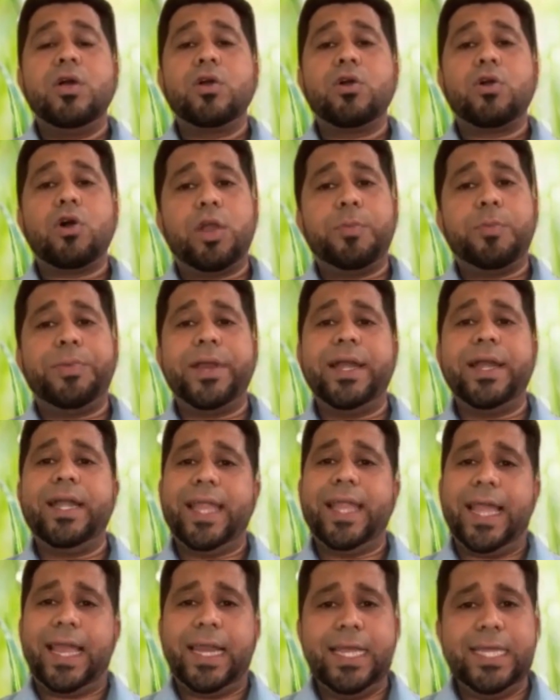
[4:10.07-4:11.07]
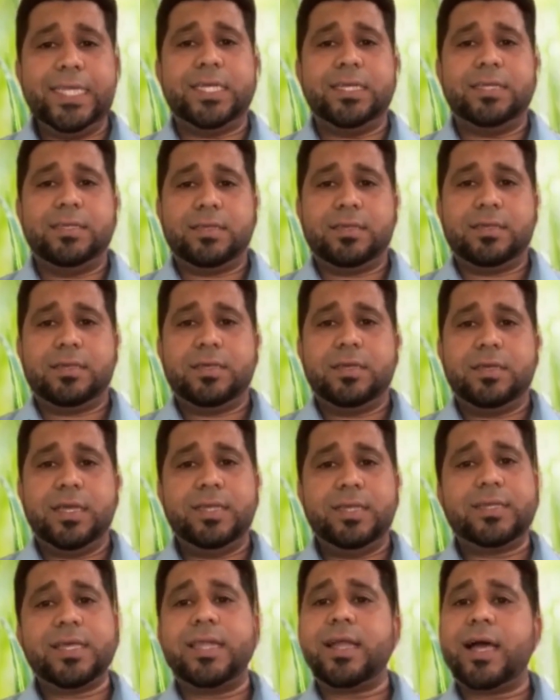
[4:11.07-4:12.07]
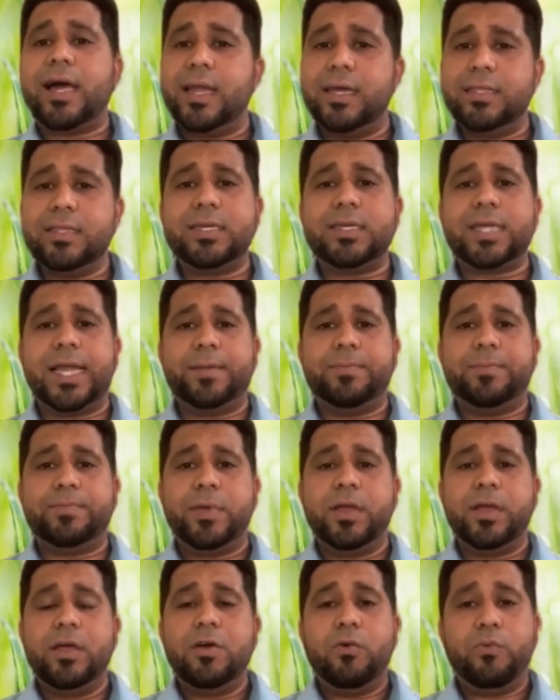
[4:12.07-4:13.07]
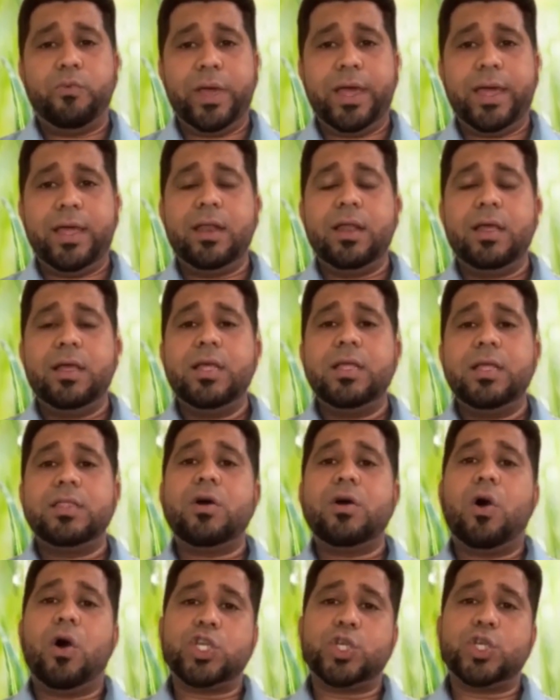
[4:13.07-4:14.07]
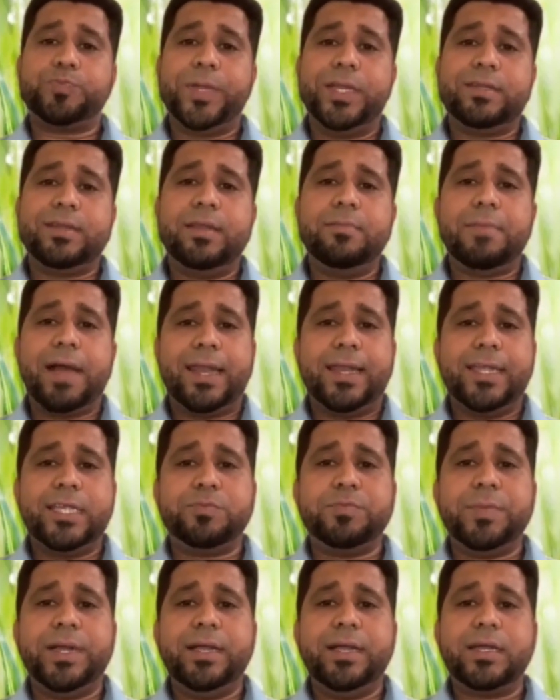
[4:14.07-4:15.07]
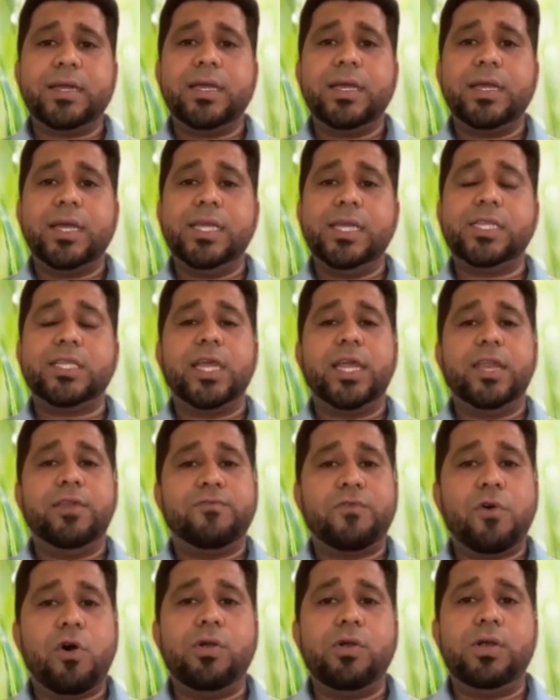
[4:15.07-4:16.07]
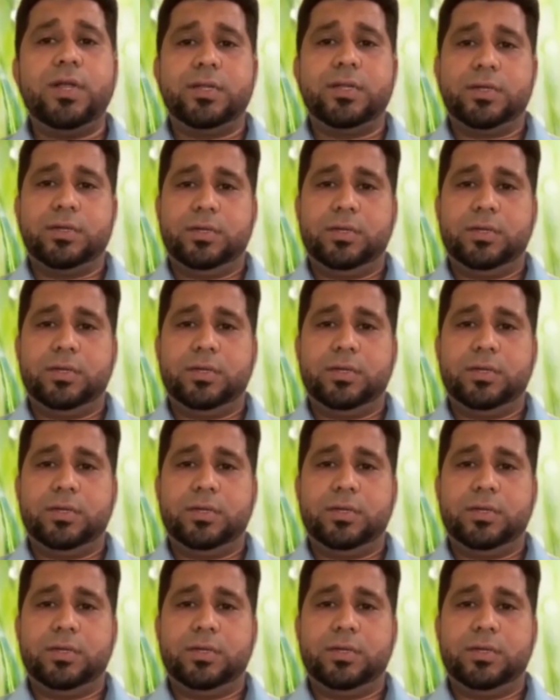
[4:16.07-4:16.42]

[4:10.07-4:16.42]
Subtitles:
Corporate negligence is another type where the hospital management is involved.